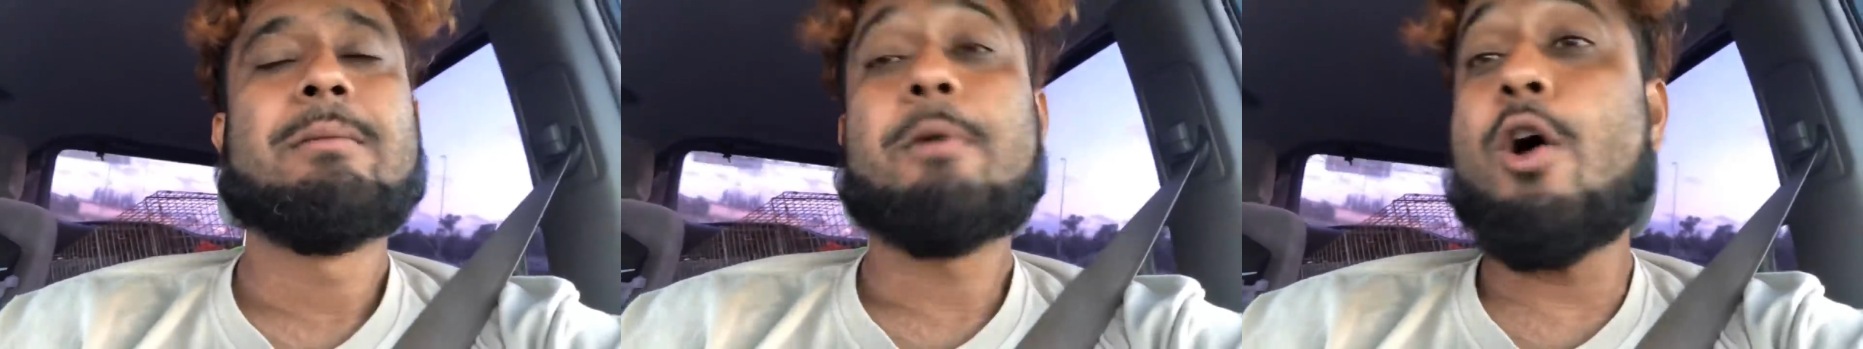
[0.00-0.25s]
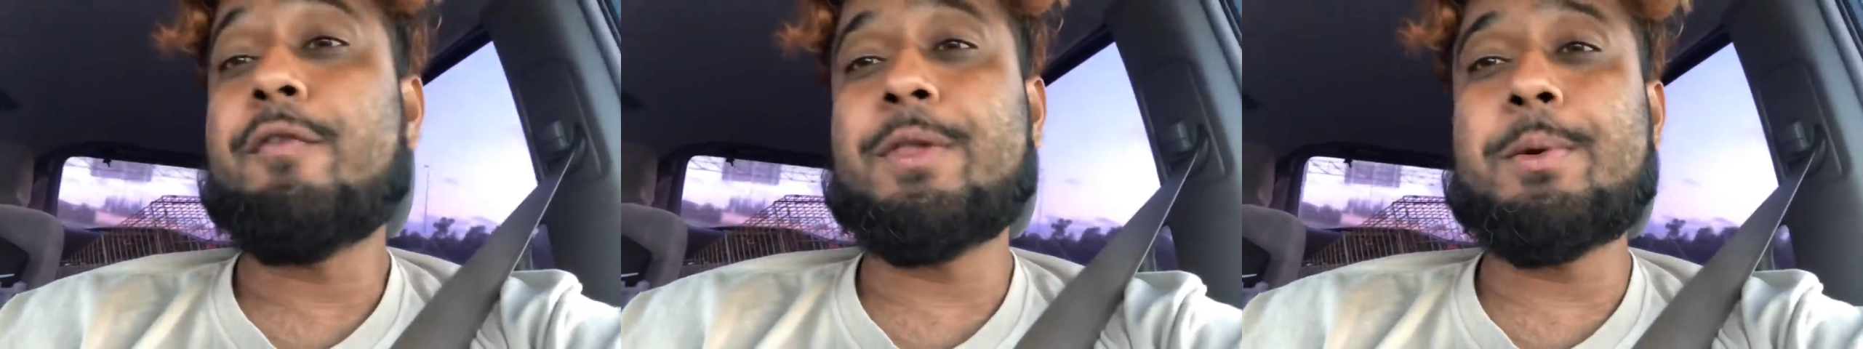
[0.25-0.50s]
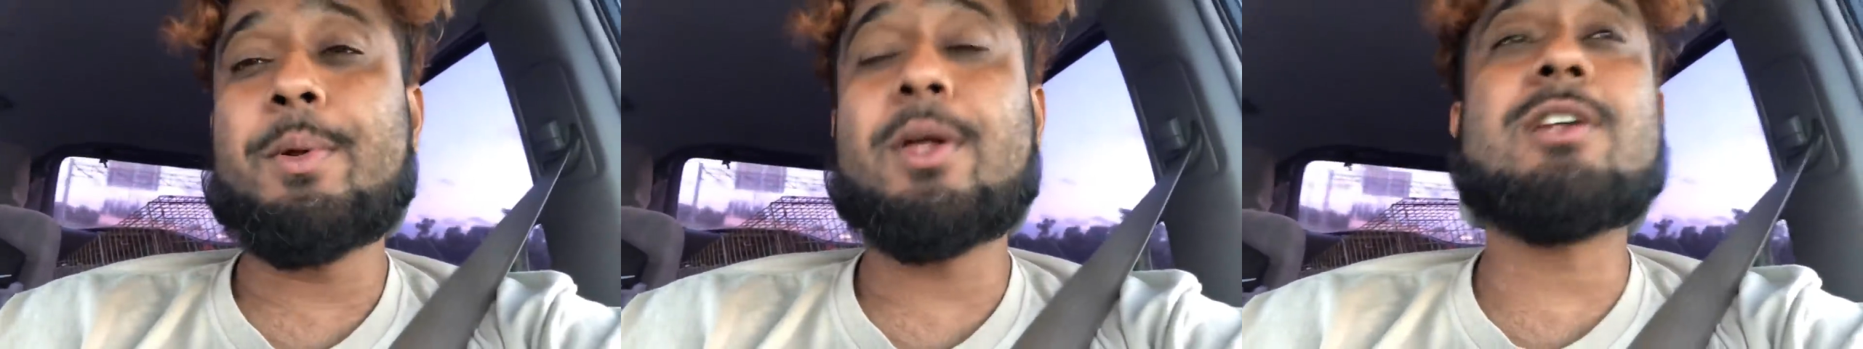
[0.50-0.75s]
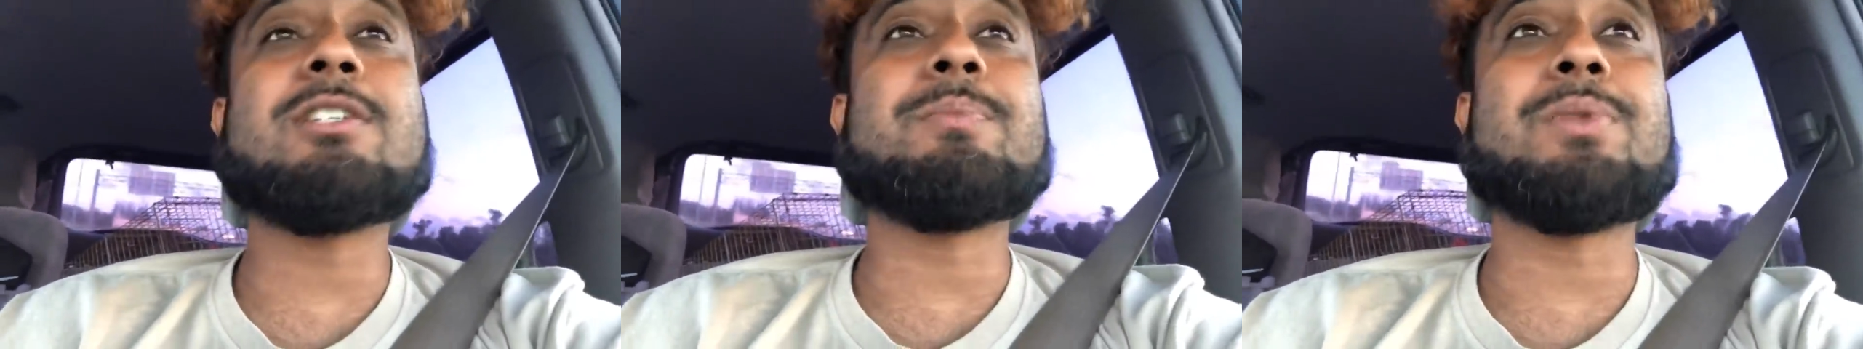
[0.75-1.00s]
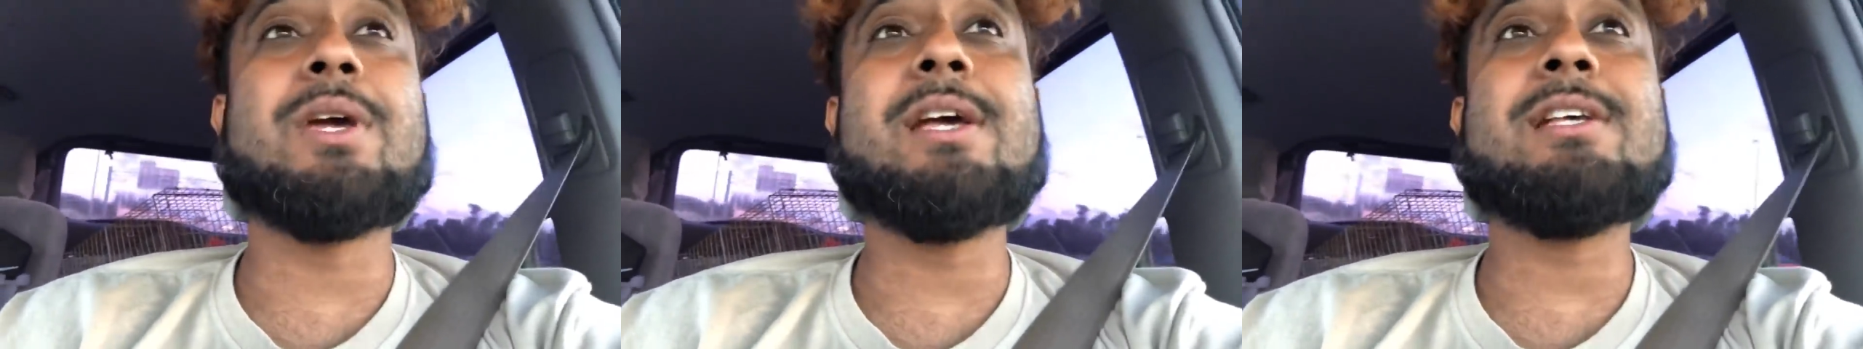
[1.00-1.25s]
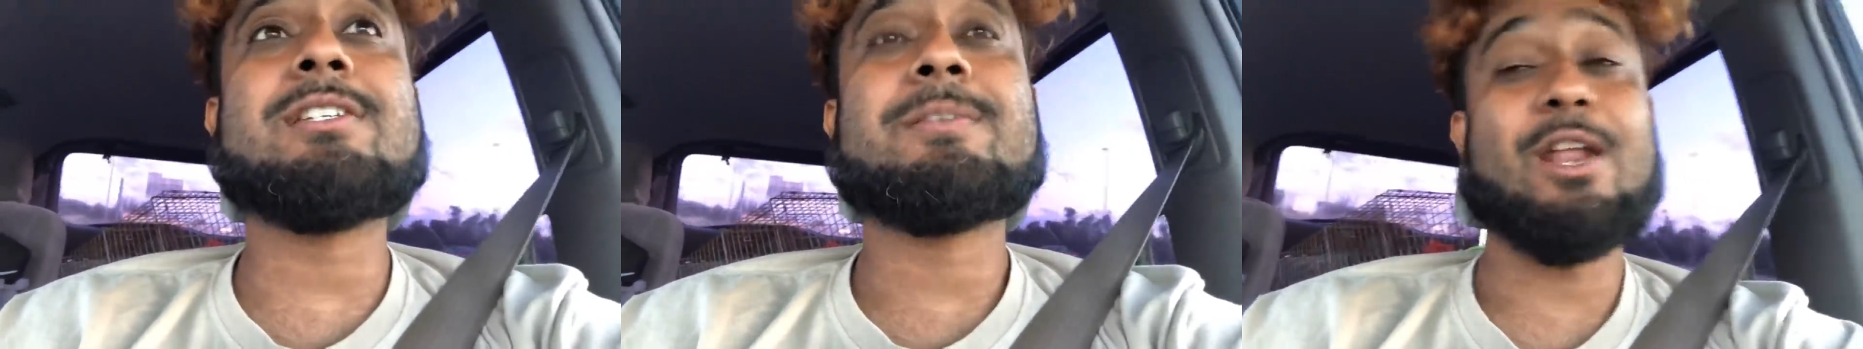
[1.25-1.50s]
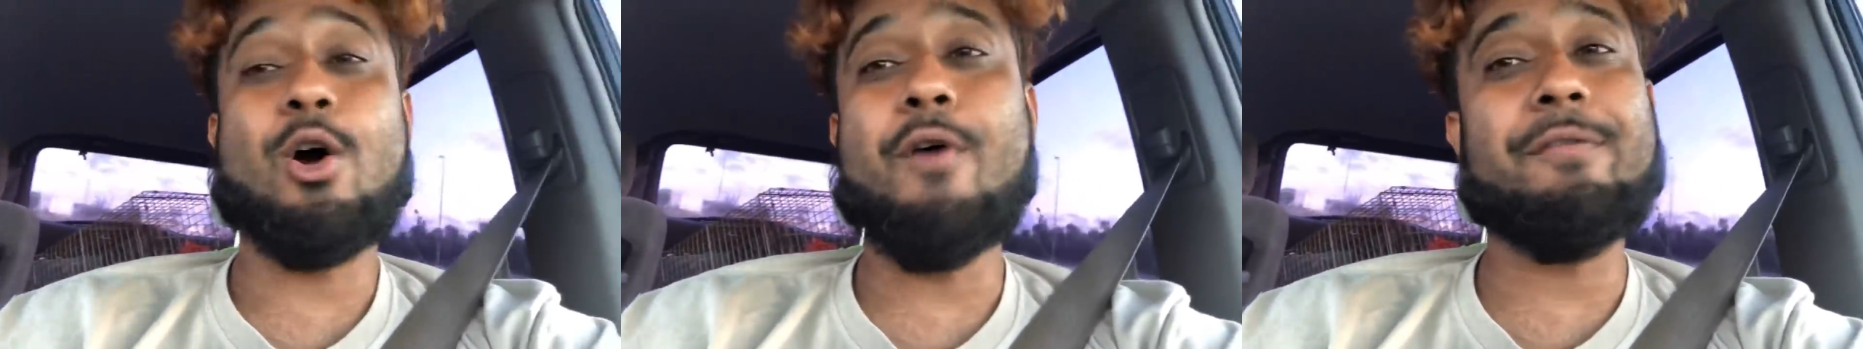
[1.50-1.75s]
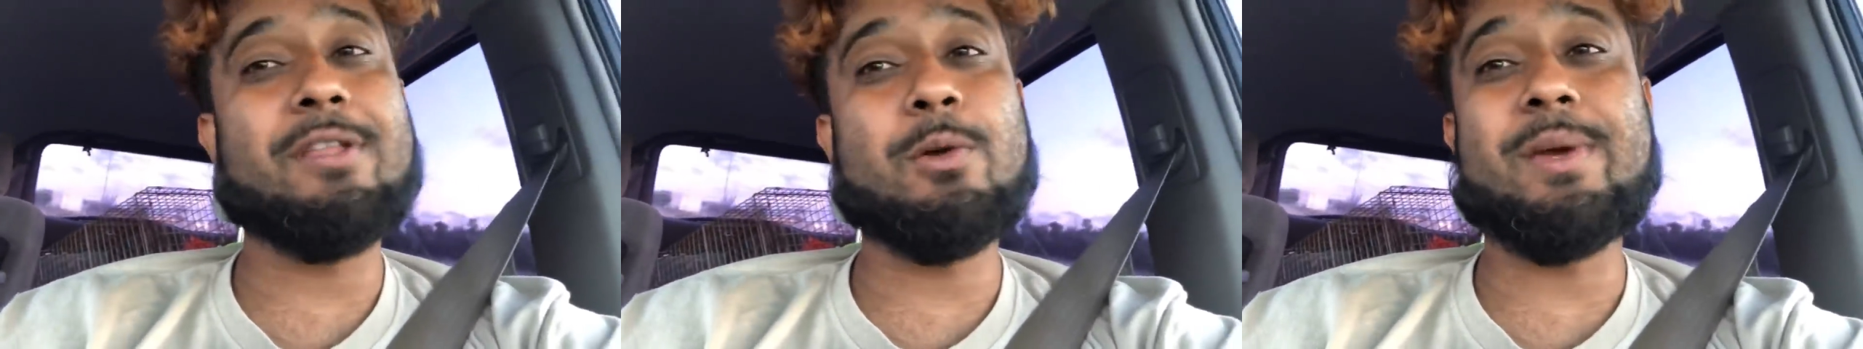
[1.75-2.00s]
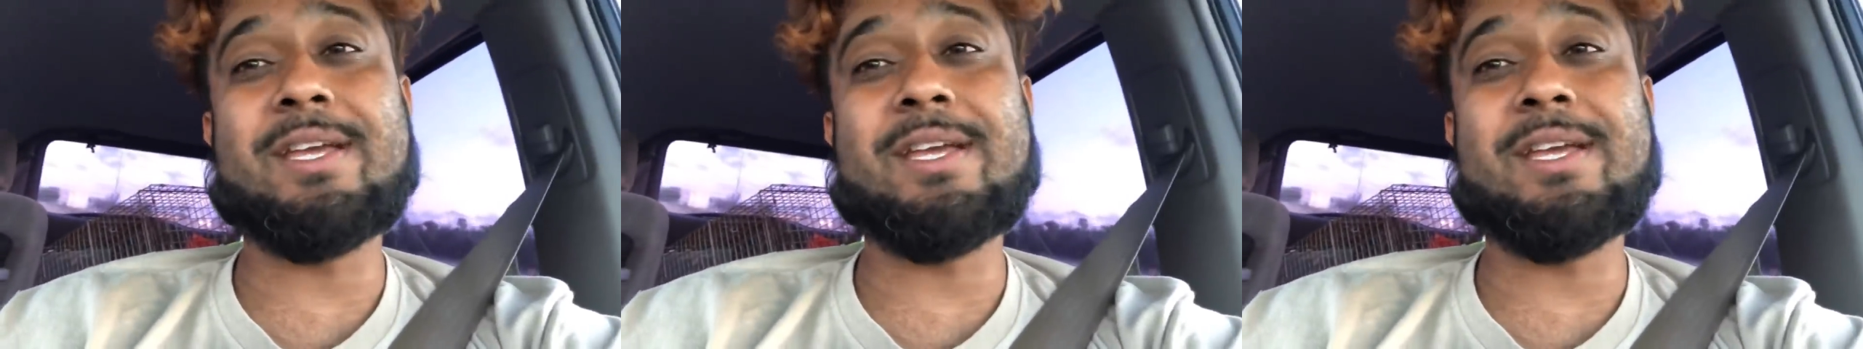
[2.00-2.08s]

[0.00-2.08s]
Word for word: Hopefully we learn some things, and hopefully we